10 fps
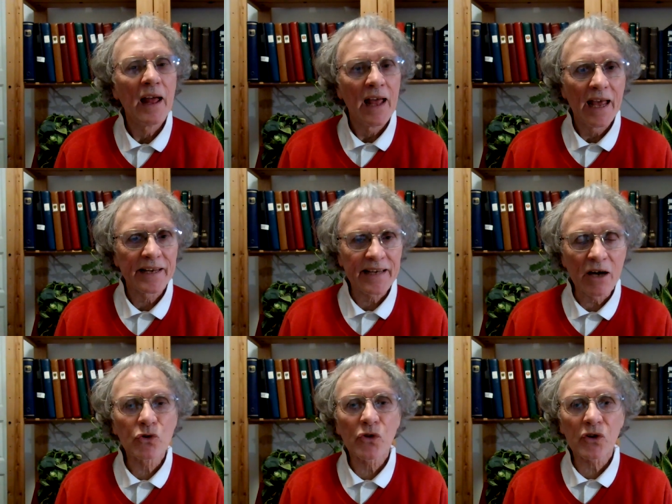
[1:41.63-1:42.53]
And now
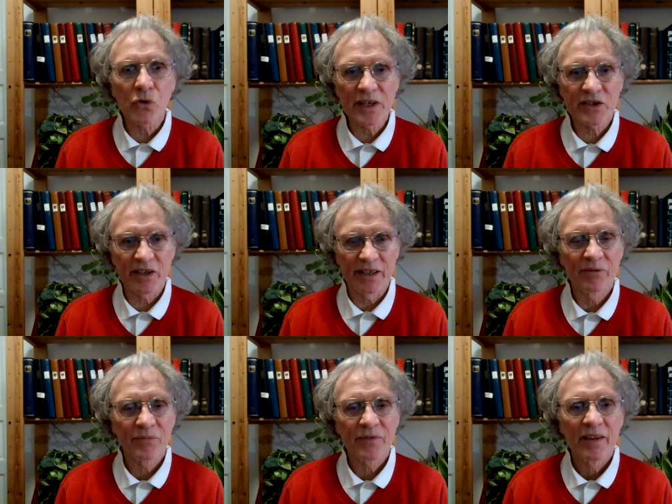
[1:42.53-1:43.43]
to the question,
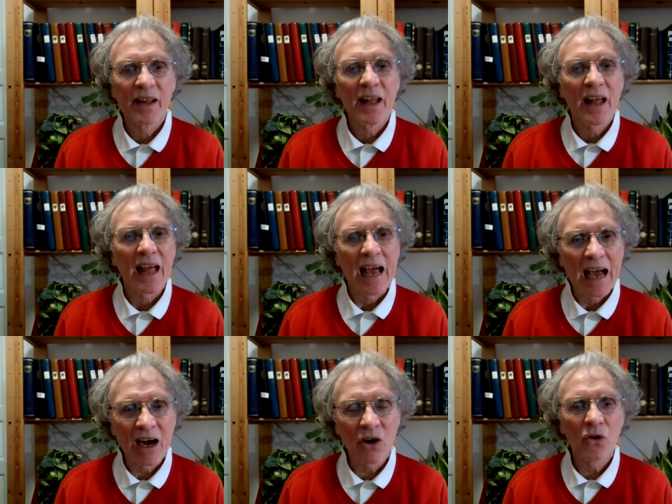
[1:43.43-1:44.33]

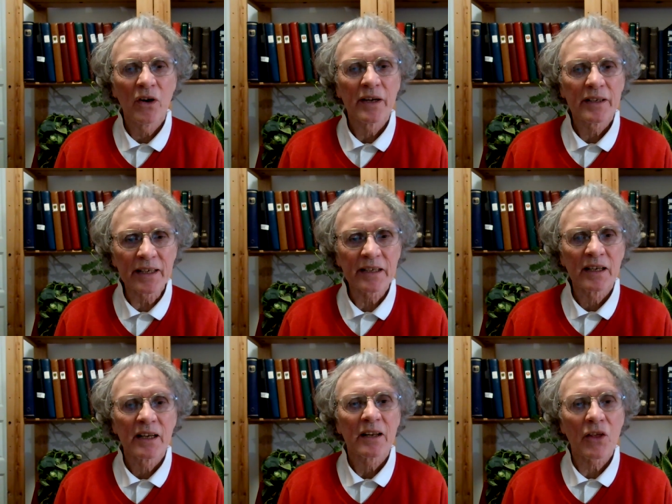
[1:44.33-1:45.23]
how did
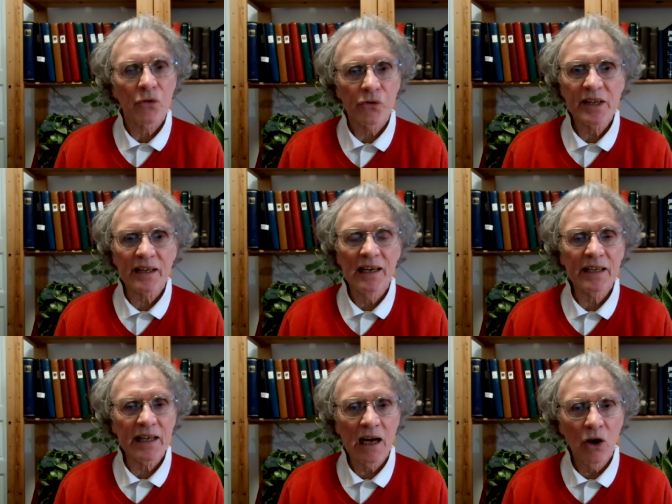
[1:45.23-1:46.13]
the 3 skilling
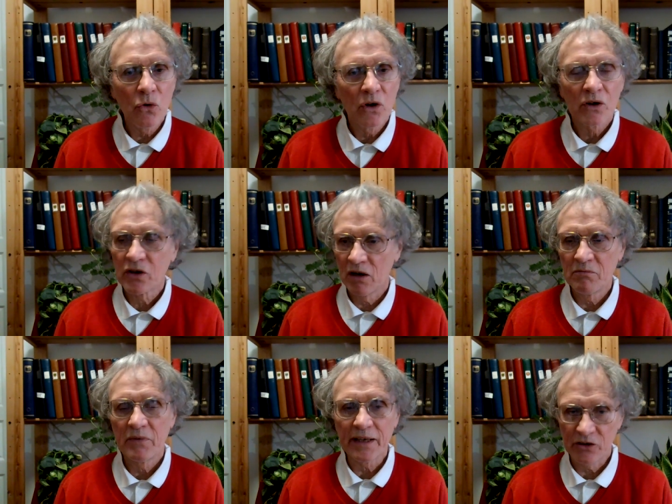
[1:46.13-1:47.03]
yellow come
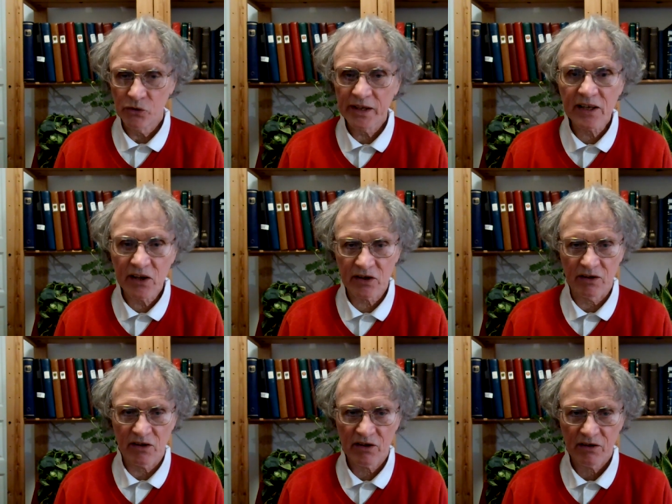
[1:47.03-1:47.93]
into
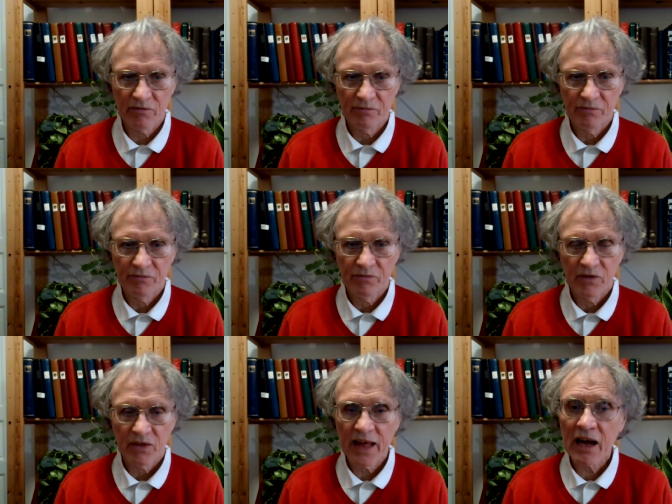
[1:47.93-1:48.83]
existence?
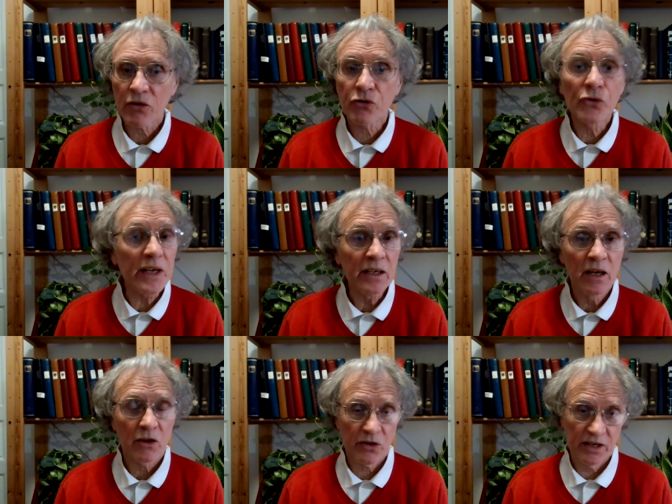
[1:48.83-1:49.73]
There are 3
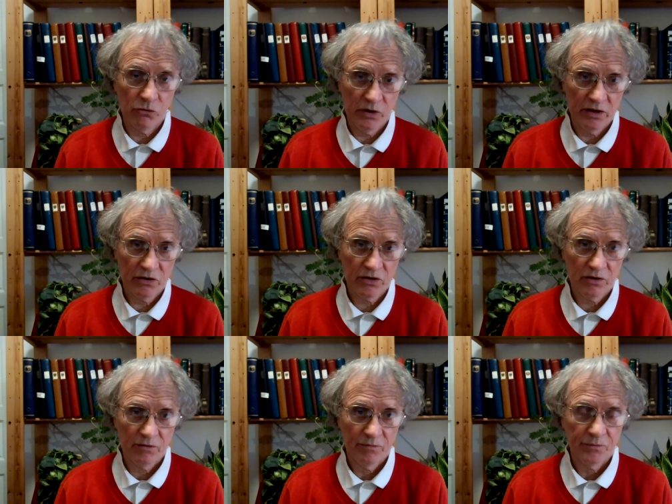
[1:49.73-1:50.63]
theories.
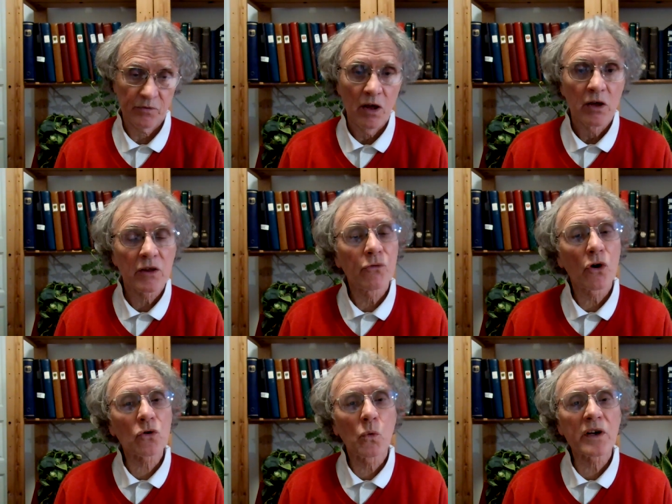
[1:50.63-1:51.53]
The
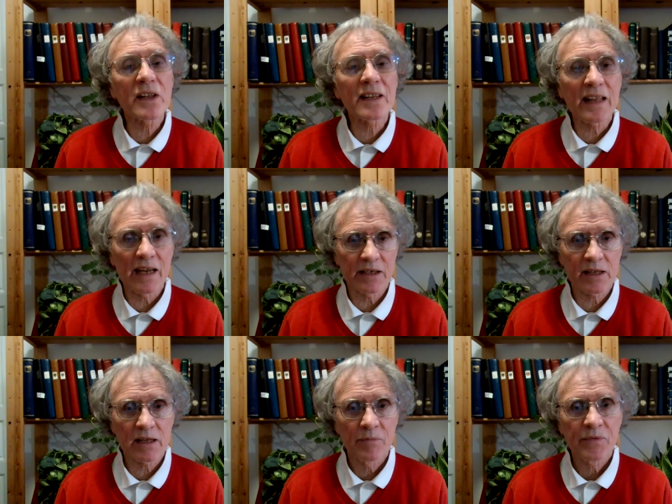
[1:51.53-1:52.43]
first one
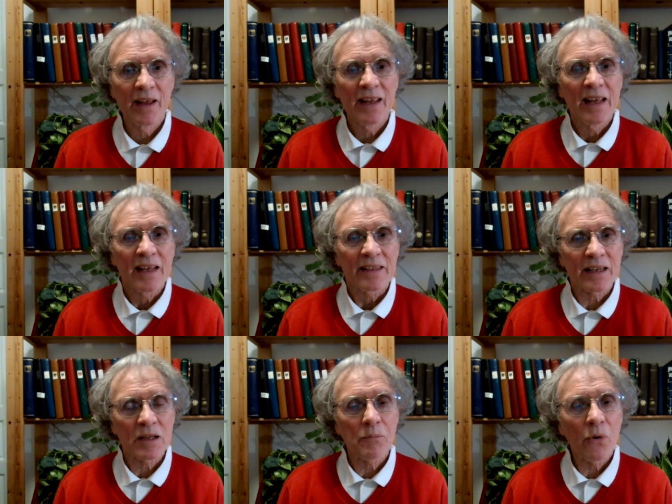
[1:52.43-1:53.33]
states that
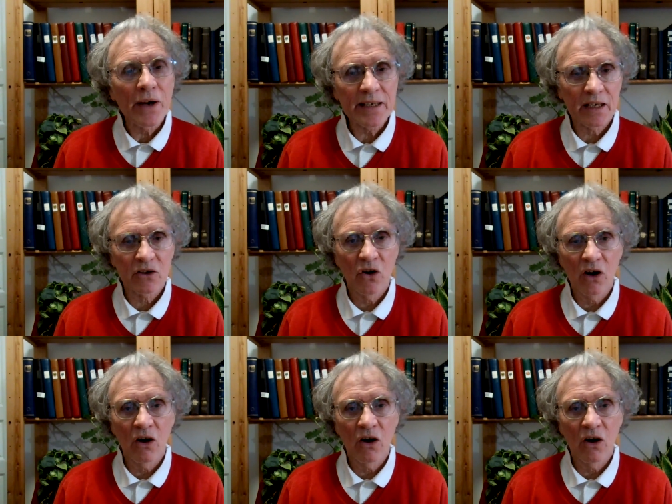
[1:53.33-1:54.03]
the printing color